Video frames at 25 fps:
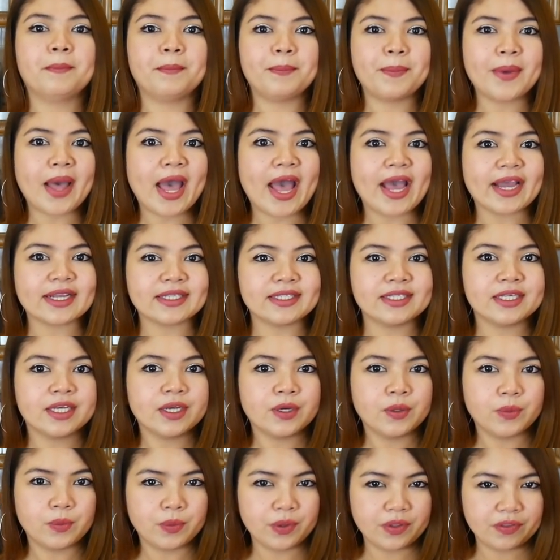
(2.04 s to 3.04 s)
packed
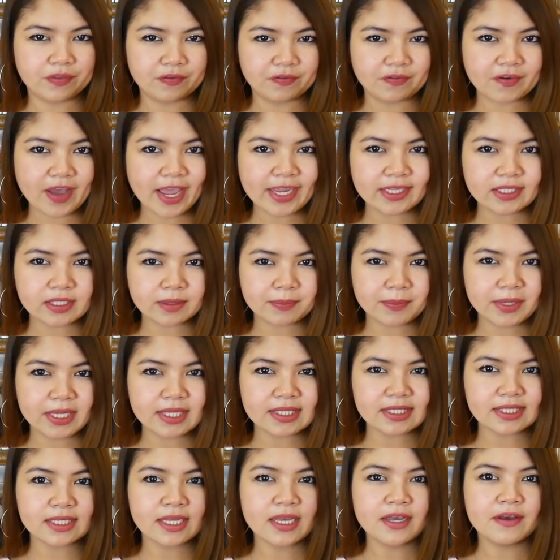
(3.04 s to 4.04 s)
with
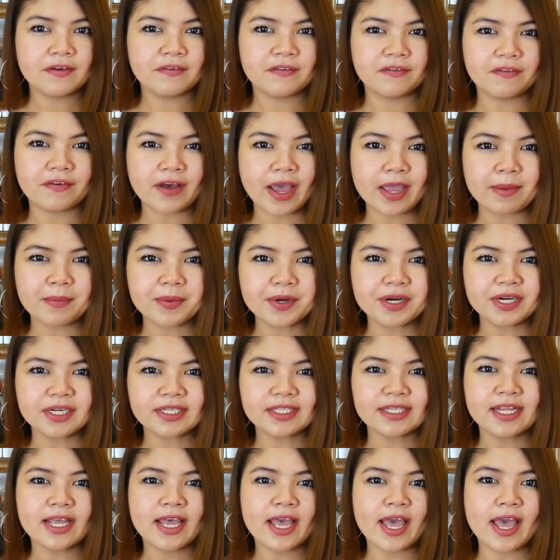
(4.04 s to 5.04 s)
vitamins,
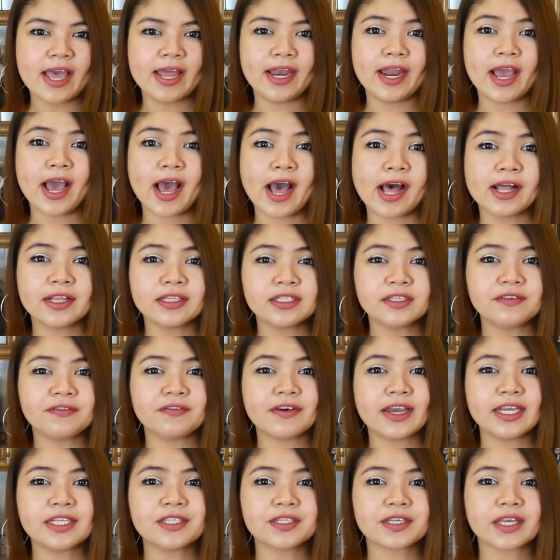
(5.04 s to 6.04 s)
fibers, and healthy
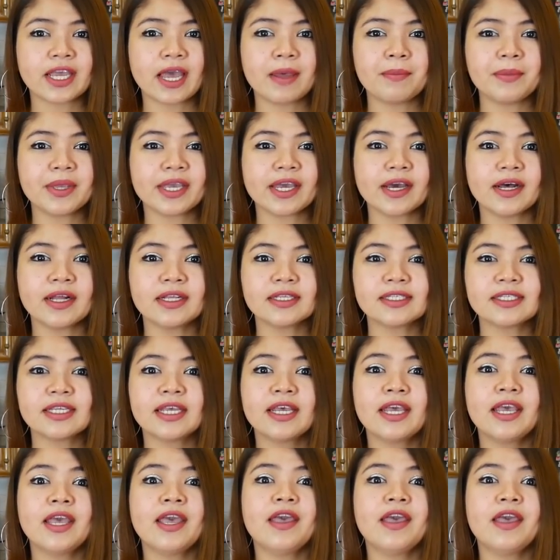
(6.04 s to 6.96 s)
phytochemicals,